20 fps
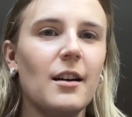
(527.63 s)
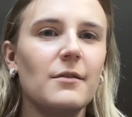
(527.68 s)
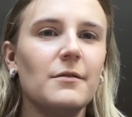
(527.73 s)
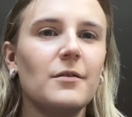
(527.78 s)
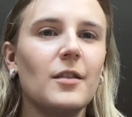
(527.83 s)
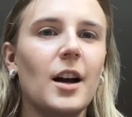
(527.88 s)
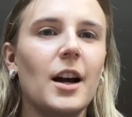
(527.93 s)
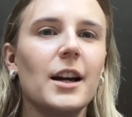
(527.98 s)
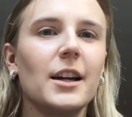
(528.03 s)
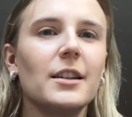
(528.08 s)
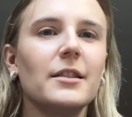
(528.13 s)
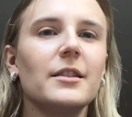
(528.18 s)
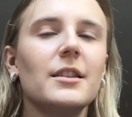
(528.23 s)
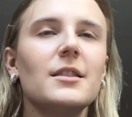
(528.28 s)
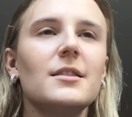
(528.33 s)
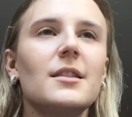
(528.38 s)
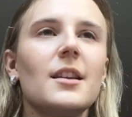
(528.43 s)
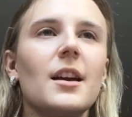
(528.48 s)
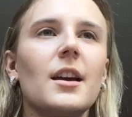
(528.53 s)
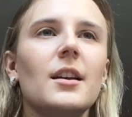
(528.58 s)
flying these
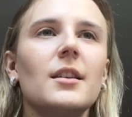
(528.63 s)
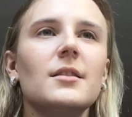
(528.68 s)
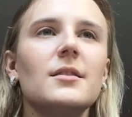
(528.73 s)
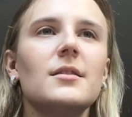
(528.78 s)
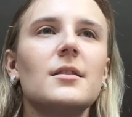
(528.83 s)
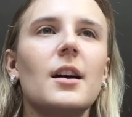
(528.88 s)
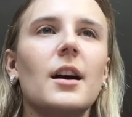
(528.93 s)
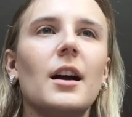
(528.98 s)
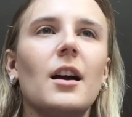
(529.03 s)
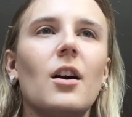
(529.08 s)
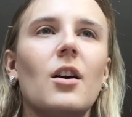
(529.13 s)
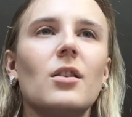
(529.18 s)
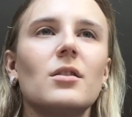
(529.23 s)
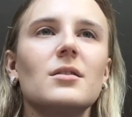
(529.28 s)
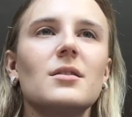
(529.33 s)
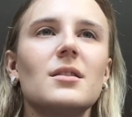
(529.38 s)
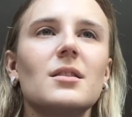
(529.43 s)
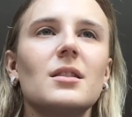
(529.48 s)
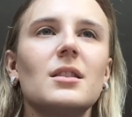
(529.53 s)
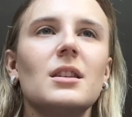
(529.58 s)
days. I
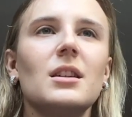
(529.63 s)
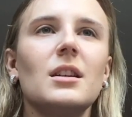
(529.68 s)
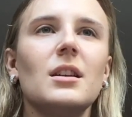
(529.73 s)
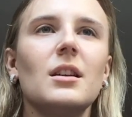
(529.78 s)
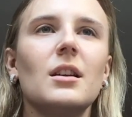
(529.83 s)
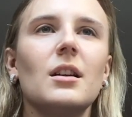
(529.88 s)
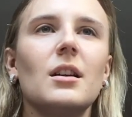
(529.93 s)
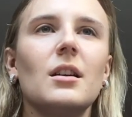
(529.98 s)
honestly,